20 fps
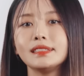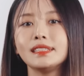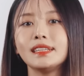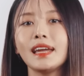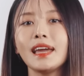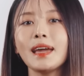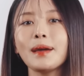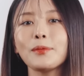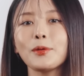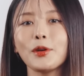
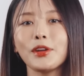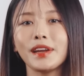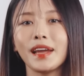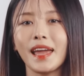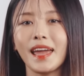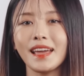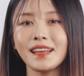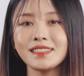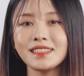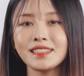Today I'm going to
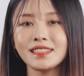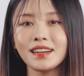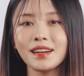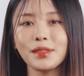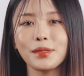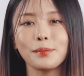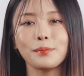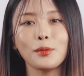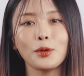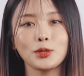answer
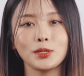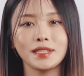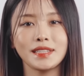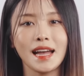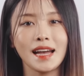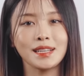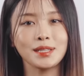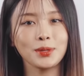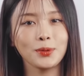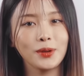the most
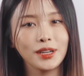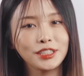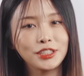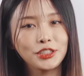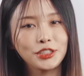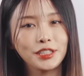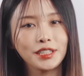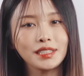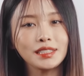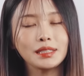asked
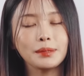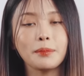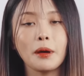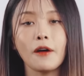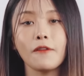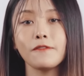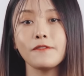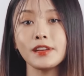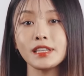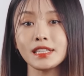questions
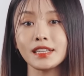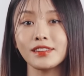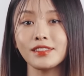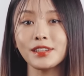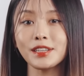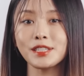about physical